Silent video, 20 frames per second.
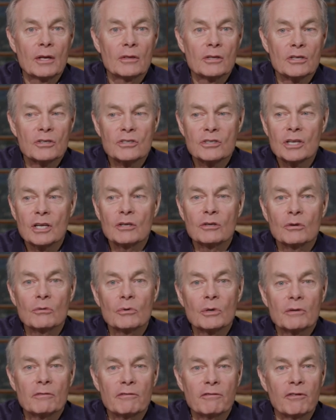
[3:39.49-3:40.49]
The signal
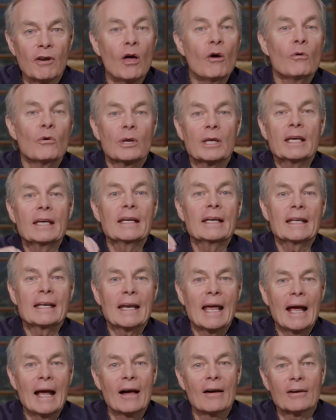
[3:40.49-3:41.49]
would float in and
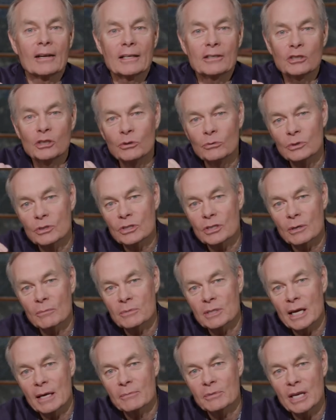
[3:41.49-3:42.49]
out, and you would
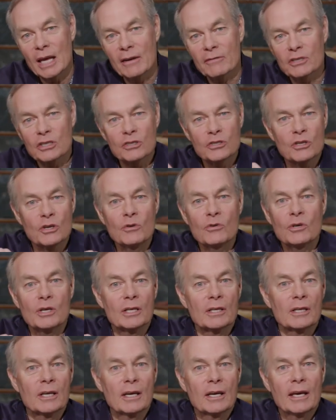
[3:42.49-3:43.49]
sometimes have to tune
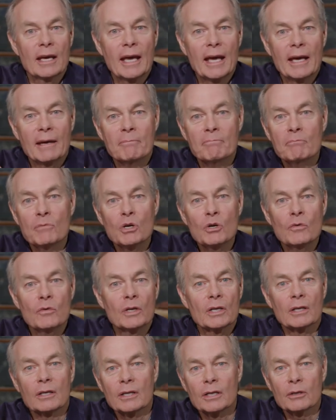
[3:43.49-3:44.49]
it and move
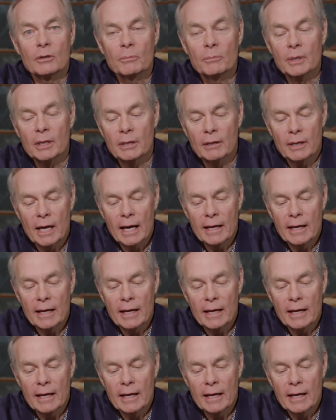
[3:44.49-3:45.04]
it a little bit.